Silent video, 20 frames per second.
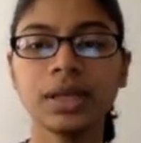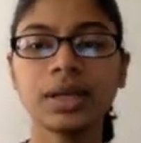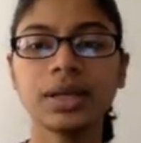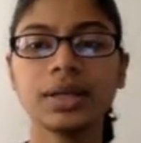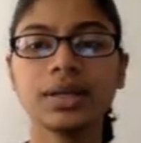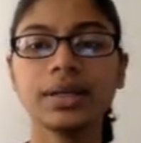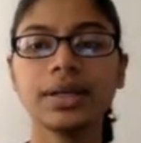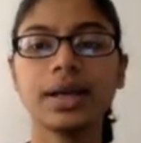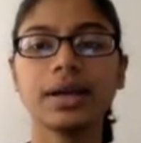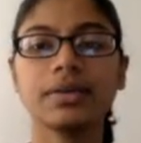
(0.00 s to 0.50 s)

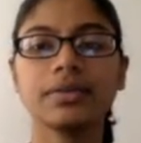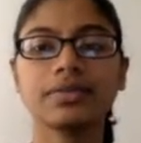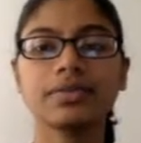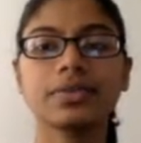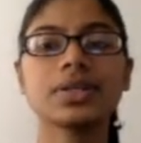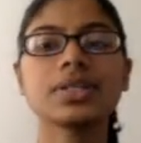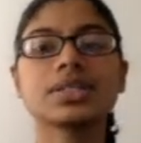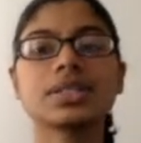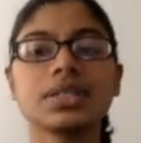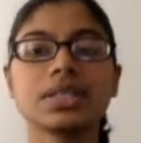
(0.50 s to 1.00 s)
Now,
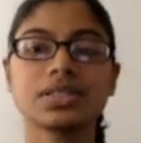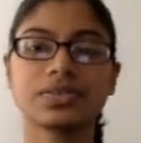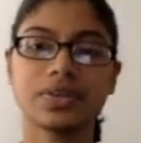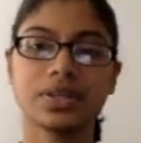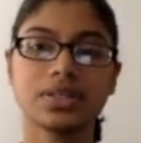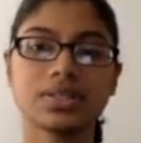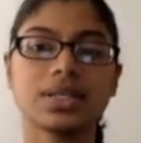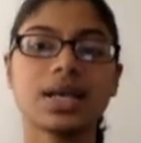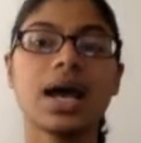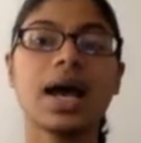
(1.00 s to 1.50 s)
first things
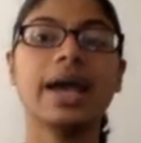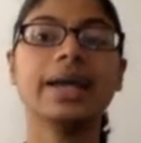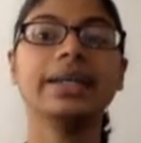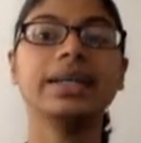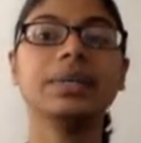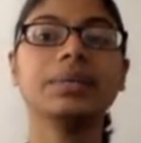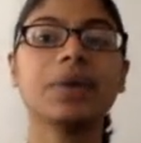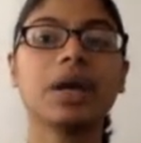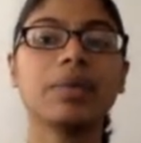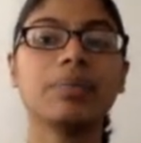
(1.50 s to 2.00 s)
first, I need
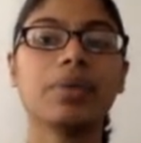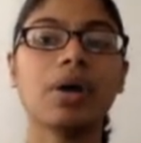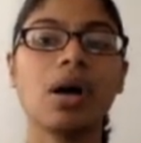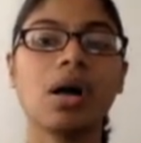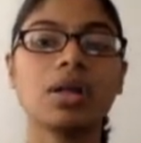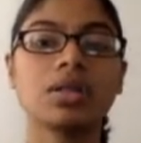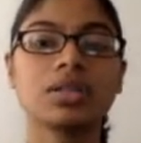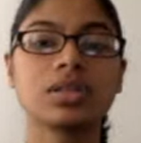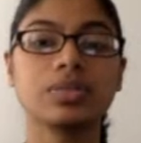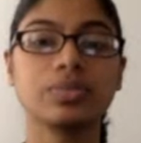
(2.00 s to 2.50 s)
my ball
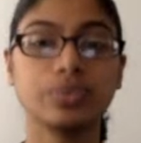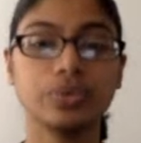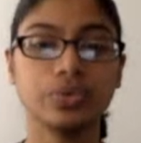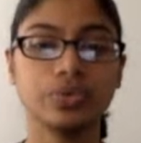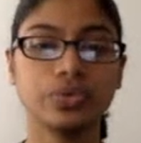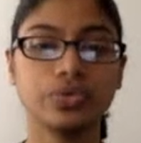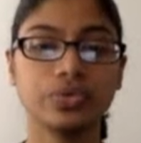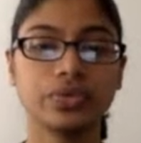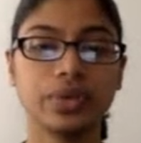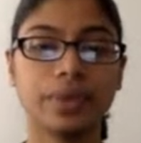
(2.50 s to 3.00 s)
to move.
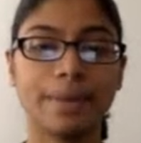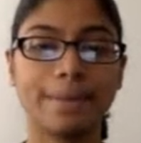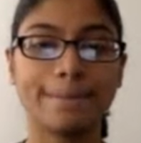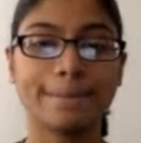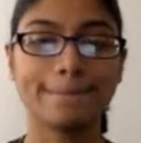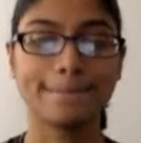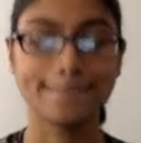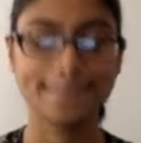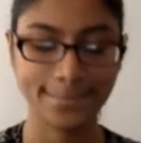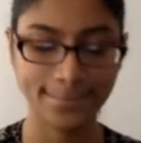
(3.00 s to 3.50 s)

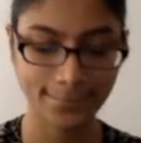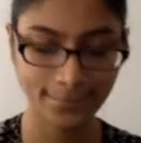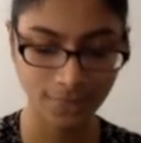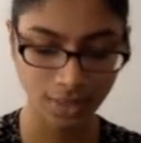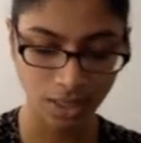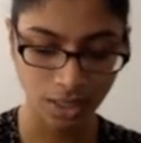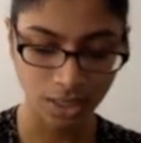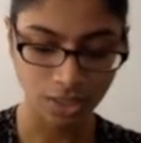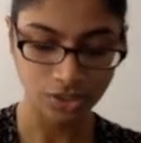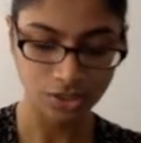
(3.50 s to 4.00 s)

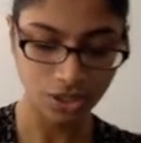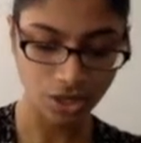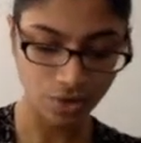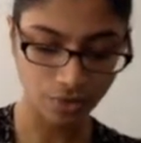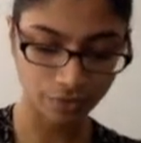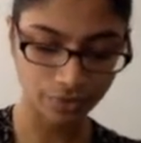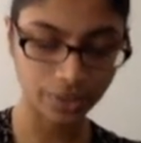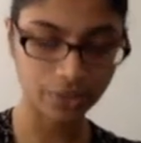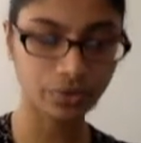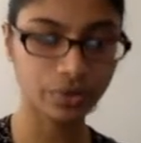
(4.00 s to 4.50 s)
So
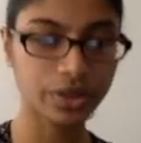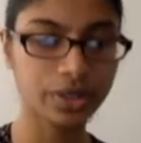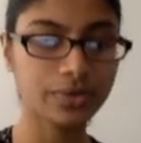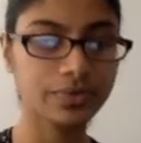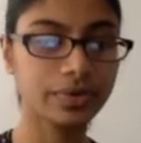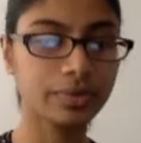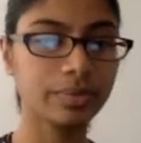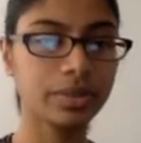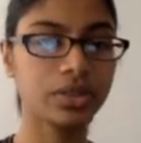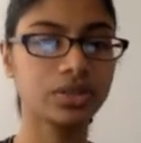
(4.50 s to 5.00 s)
in order for
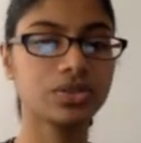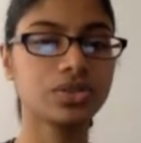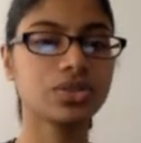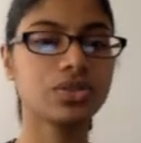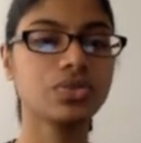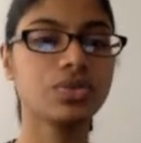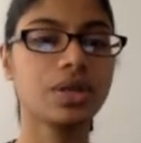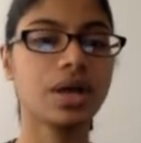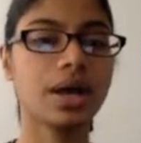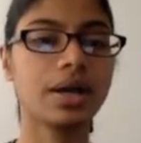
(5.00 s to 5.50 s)
me to do
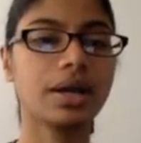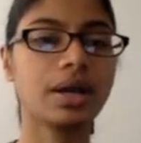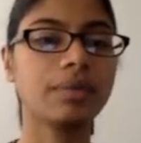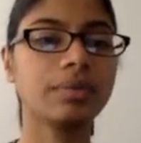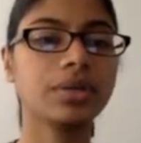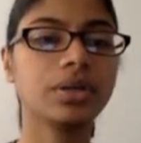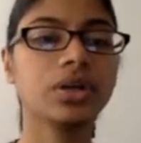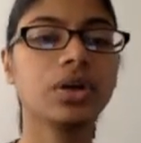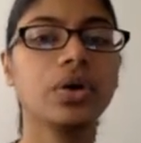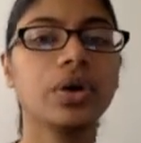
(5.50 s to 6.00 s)
that, I'm going
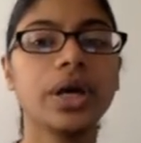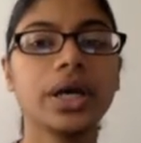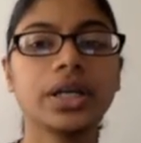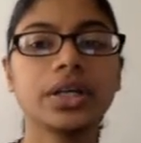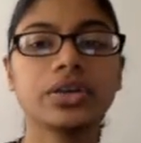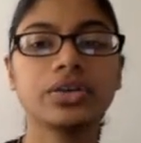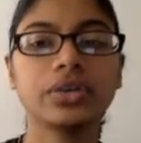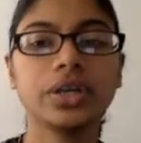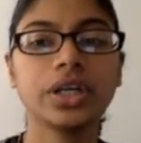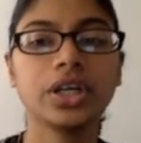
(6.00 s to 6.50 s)
to go ahead and
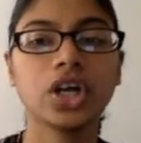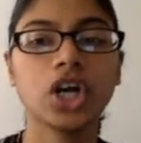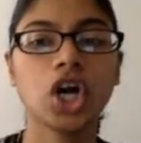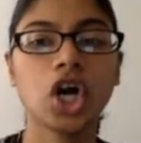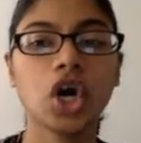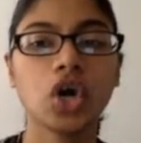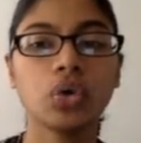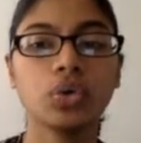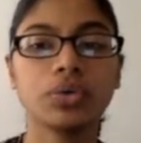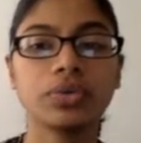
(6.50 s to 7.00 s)
create a
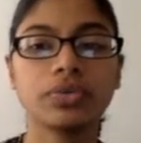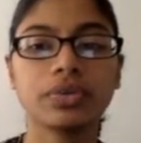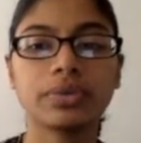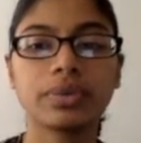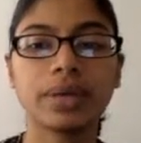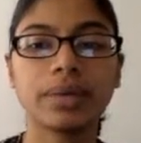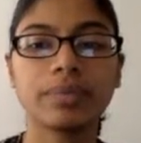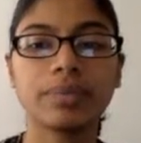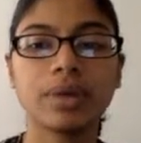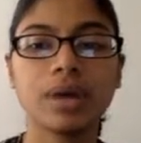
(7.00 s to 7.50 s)
code for my
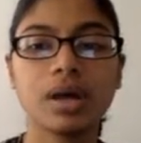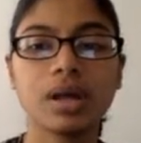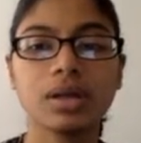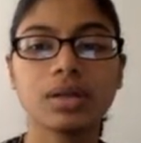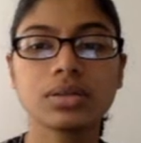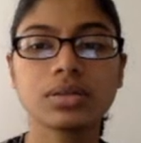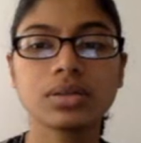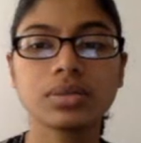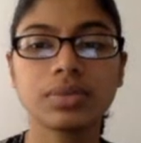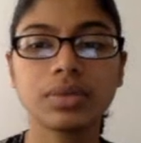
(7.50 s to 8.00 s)
ball.
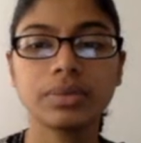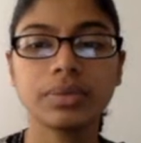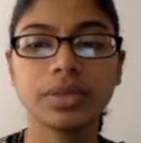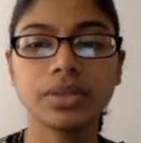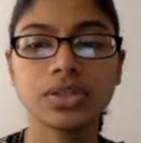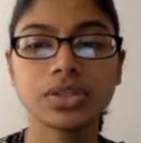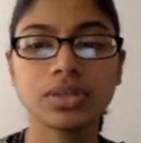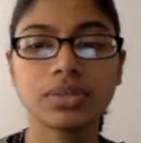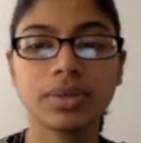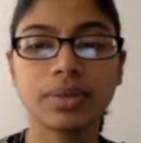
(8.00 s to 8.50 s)
So I'm going to make
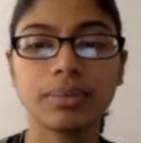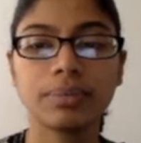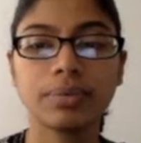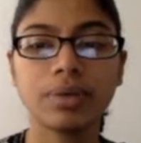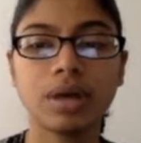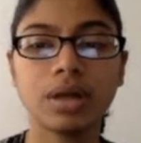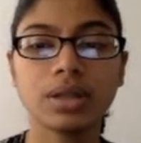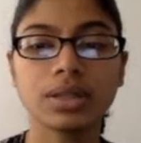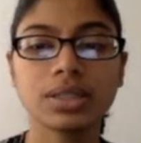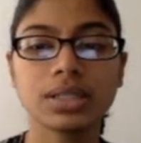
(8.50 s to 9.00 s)
sure my
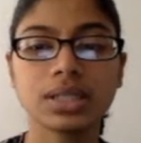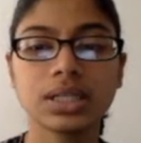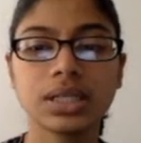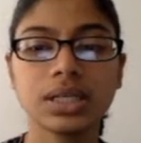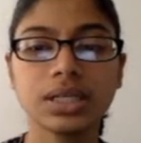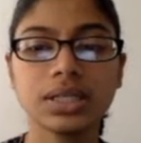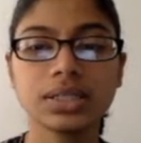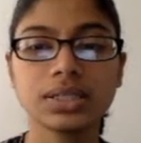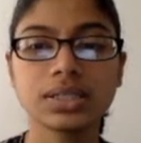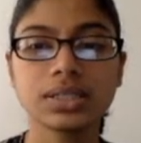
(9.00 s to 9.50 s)
ball is
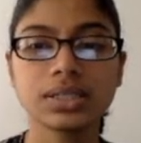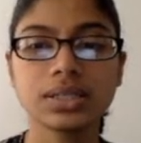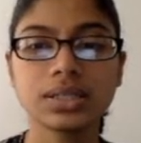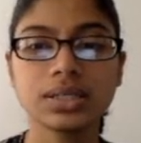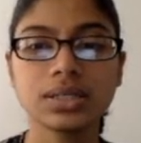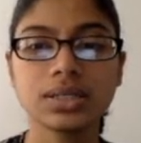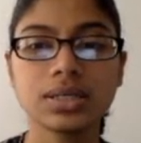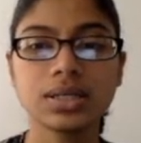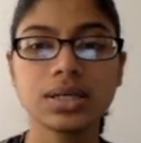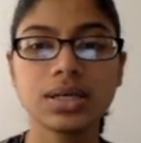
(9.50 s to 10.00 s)
clicked.
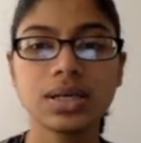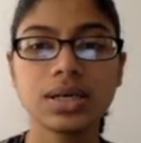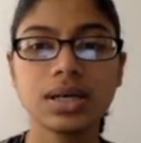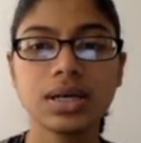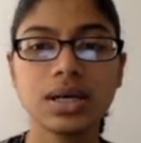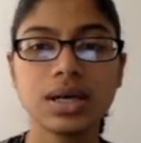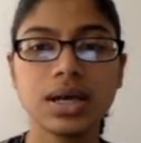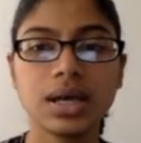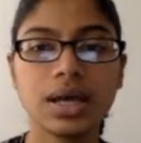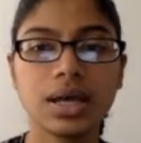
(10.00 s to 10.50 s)

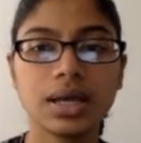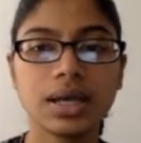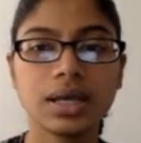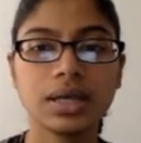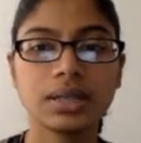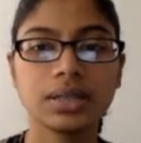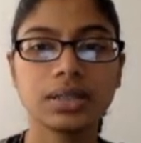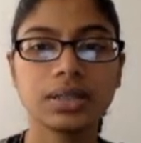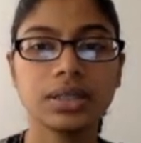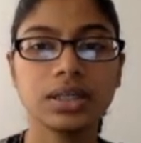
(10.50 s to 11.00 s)

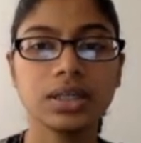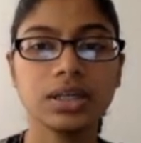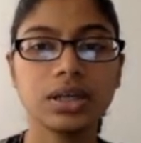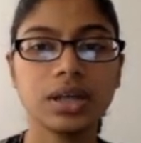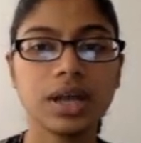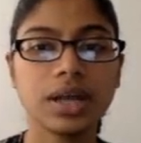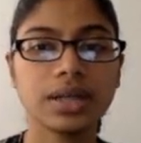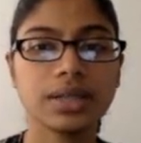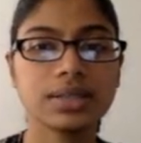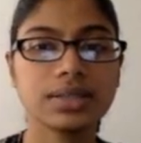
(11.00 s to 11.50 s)
And here I
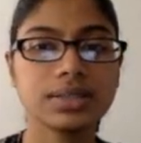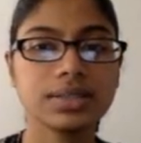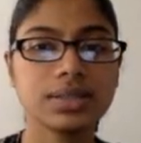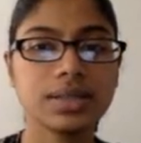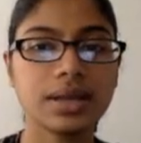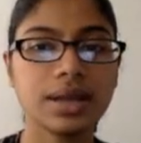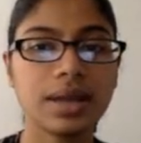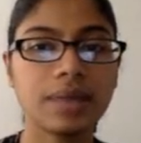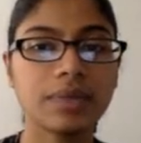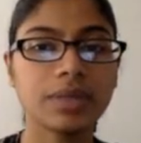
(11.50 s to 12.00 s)
can see that
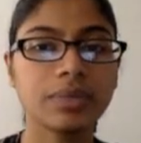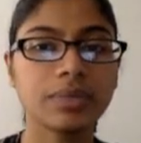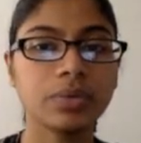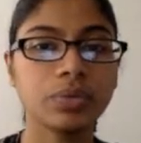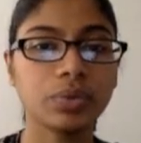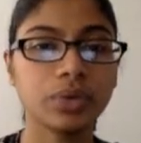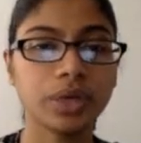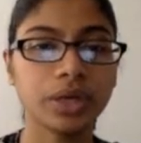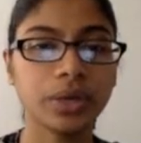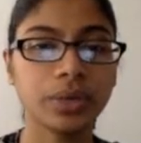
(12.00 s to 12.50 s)
I'm going to be
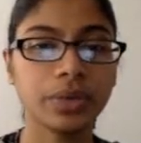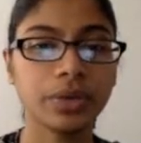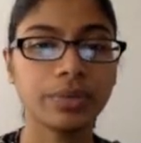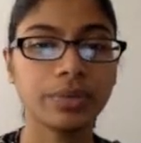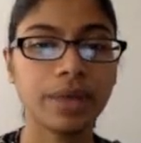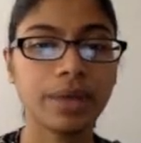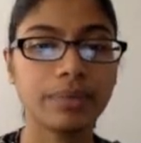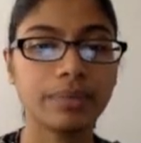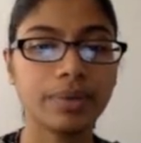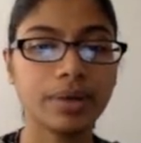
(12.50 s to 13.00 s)
working with
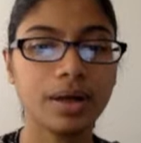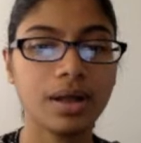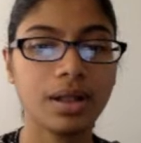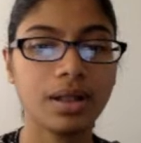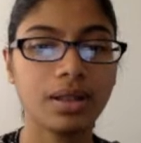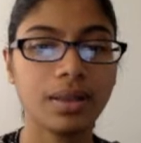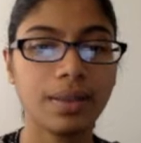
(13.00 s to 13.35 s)
my ball.